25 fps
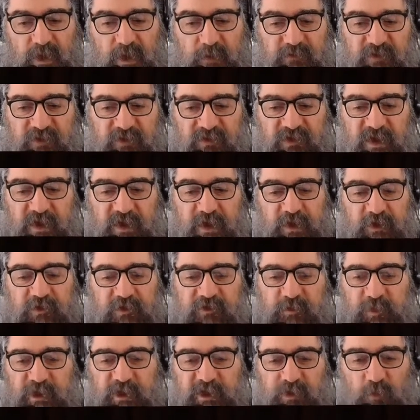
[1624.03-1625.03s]
Just letting the
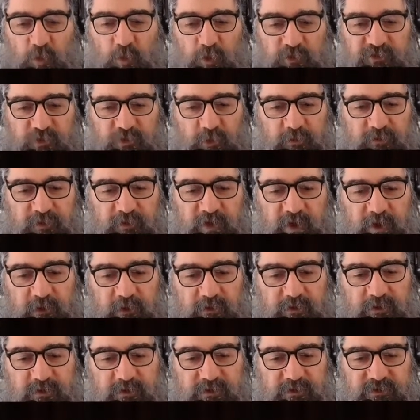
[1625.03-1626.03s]
speed wash off
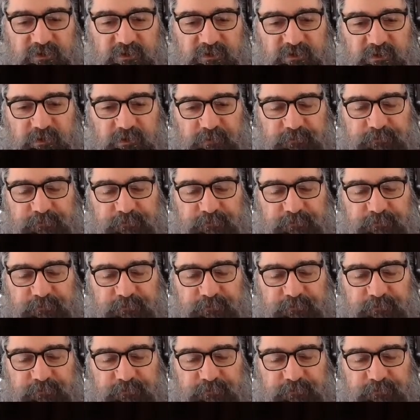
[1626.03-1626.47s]
now, because